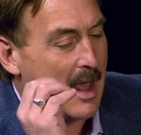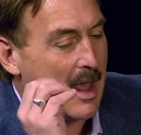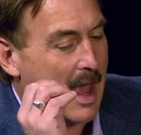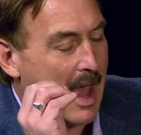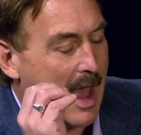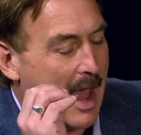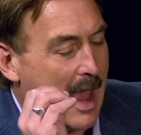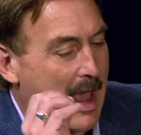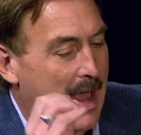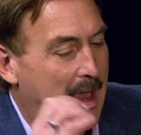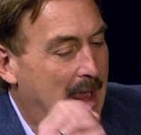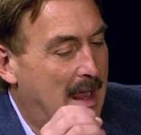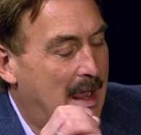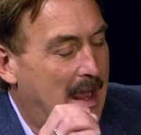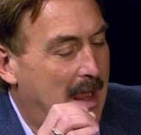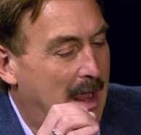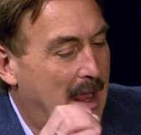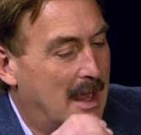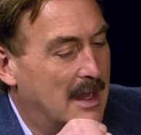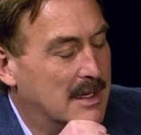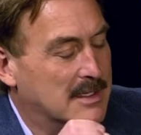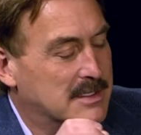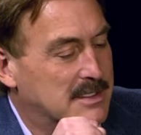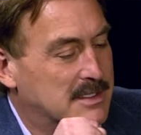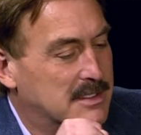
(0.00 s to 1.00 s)
I
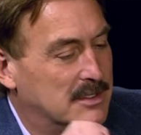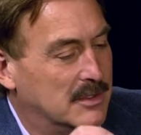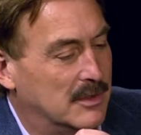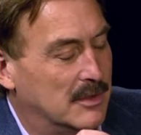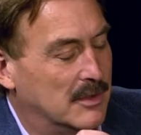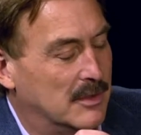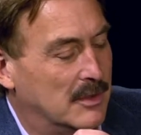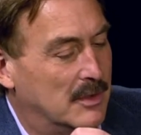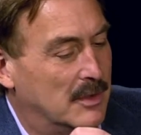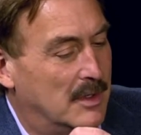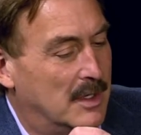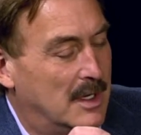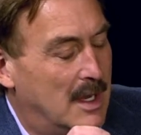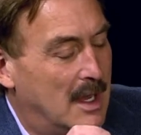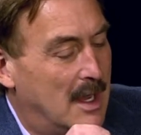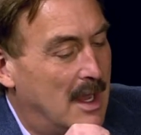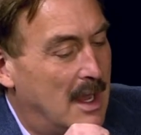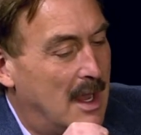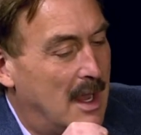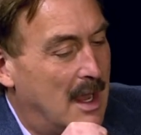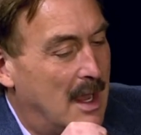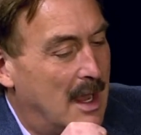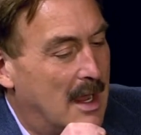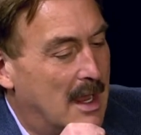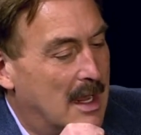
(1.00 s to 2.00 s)
had to
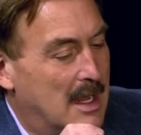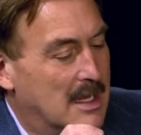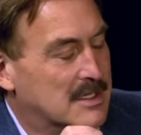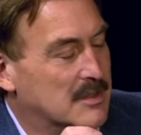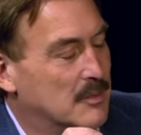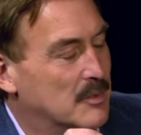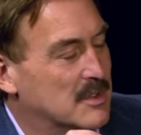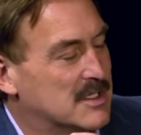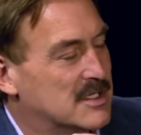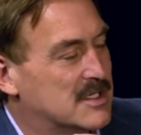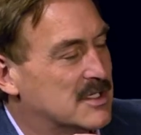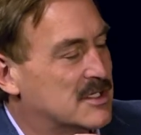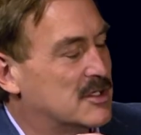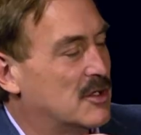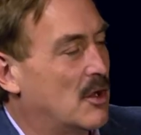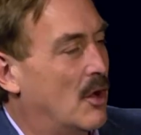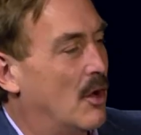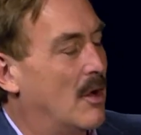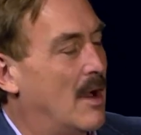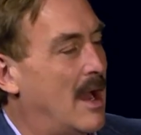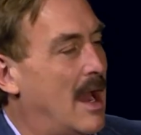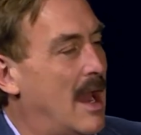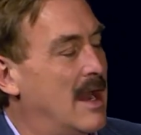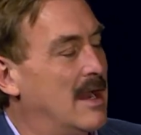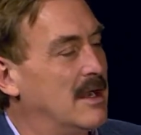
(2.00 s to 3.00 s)

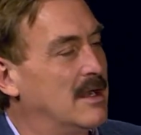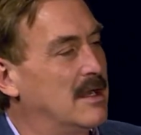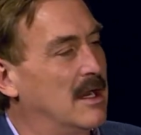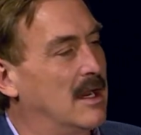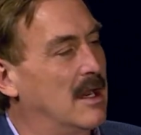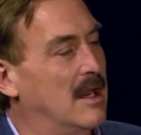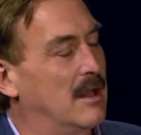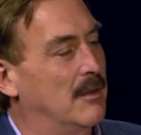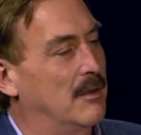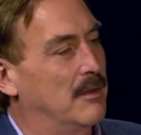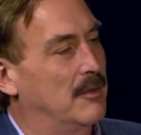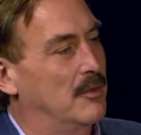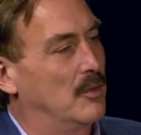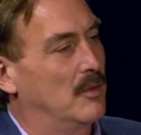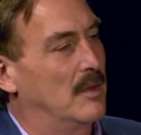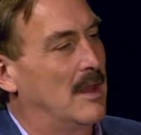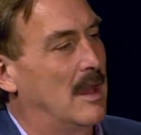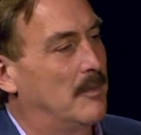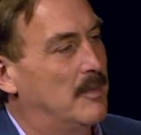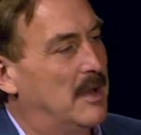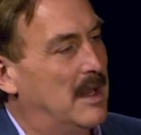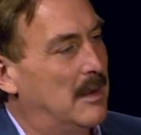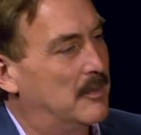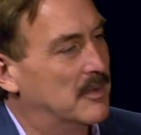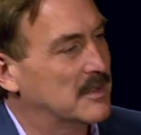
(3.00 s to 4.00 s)
get through
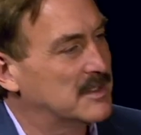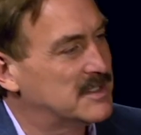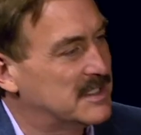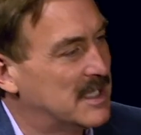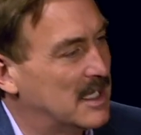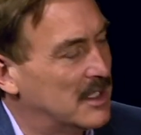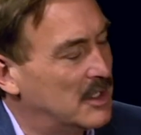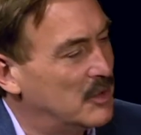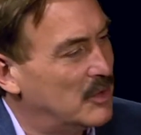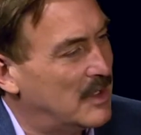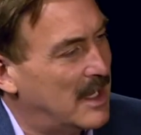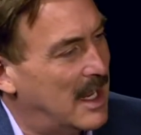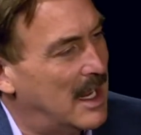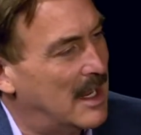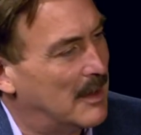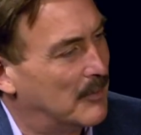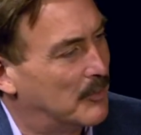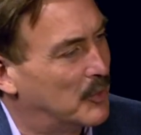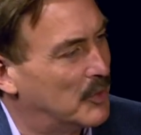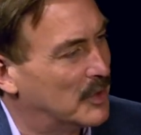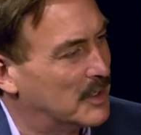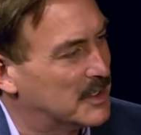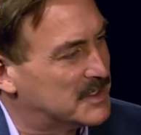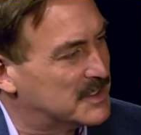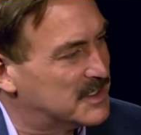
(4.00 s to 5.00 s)
that. People said, you can't
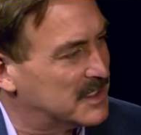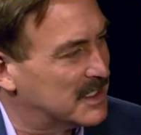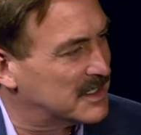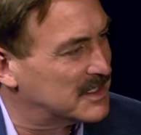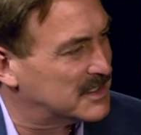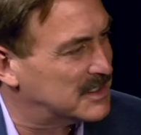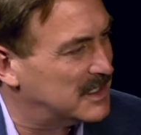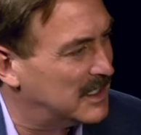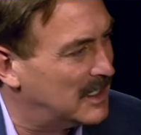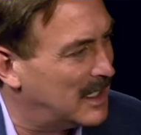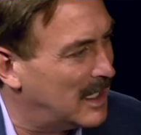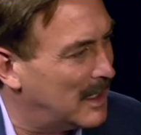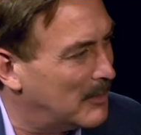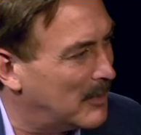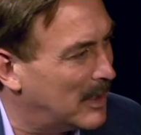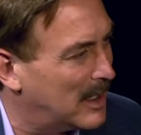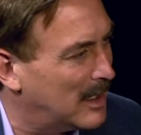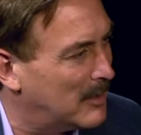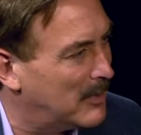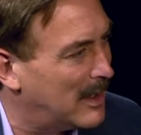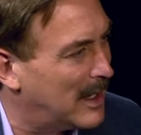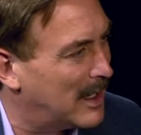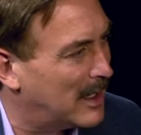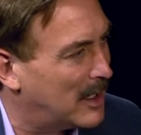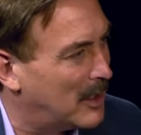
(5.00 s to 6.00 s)
put a 60-day
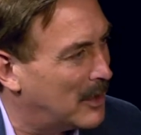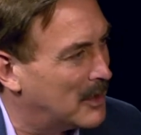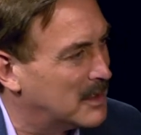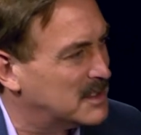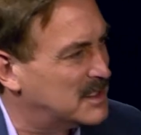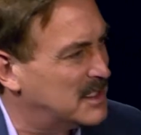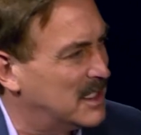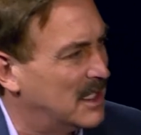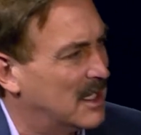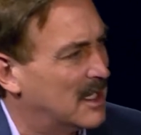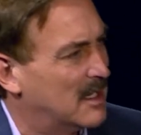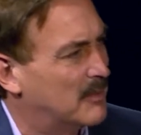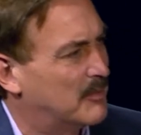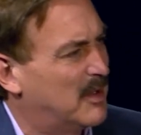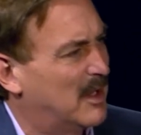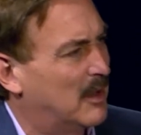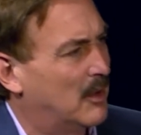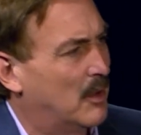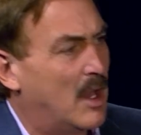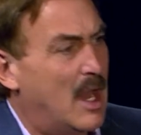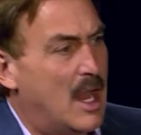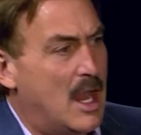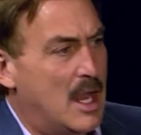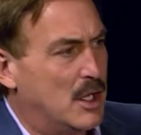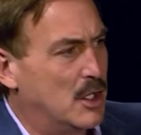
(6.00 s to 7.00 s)
money-back guarantee on a
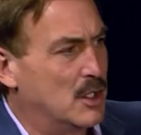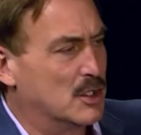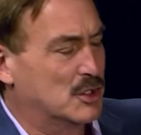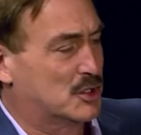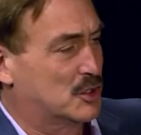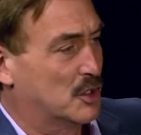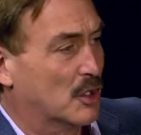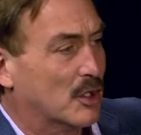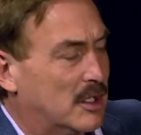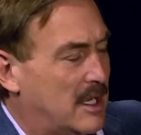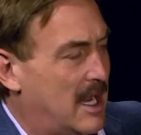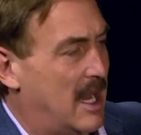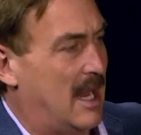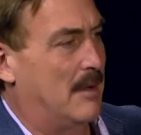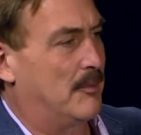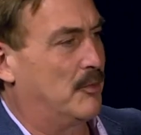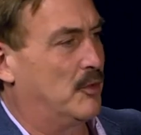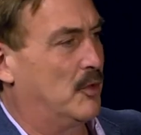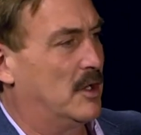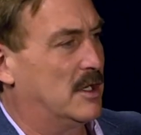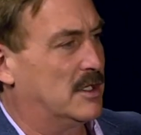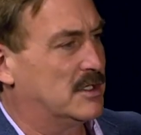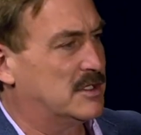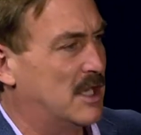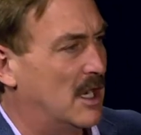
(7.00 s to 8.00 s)
pill. You sure can't
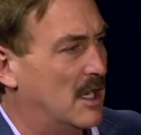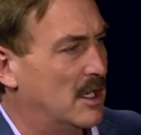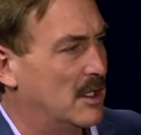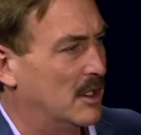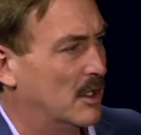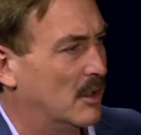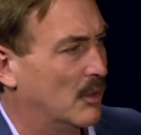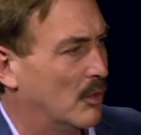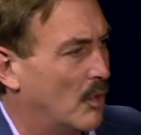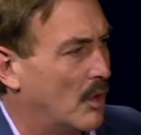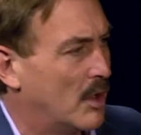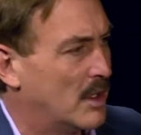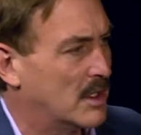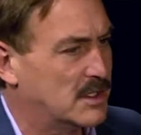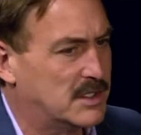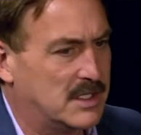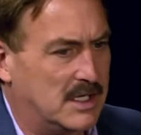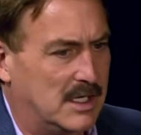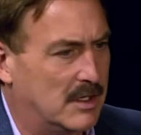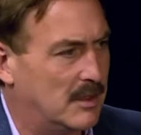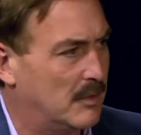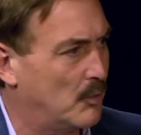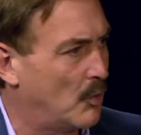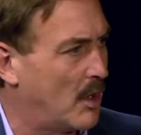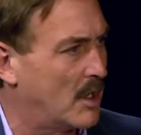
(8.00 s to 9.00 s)
put a 10-year
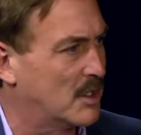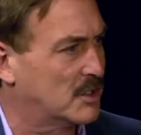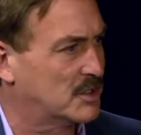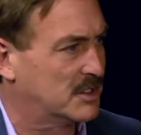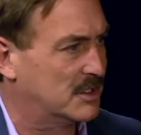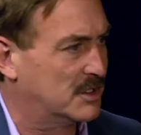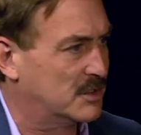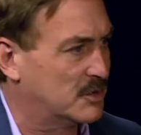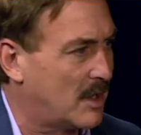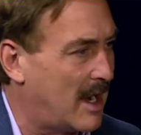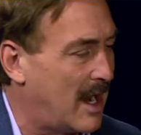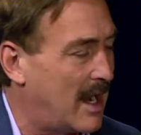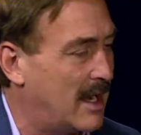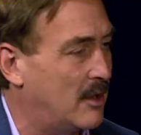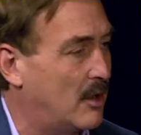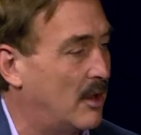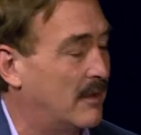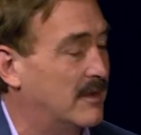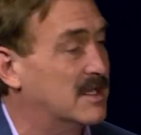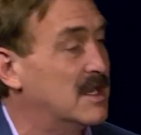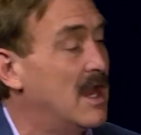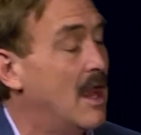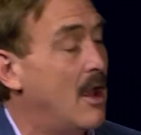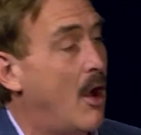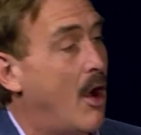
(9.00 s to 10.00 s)
warranty and wash and dry it and all
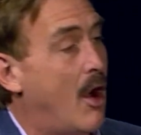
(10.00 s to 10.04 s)
that.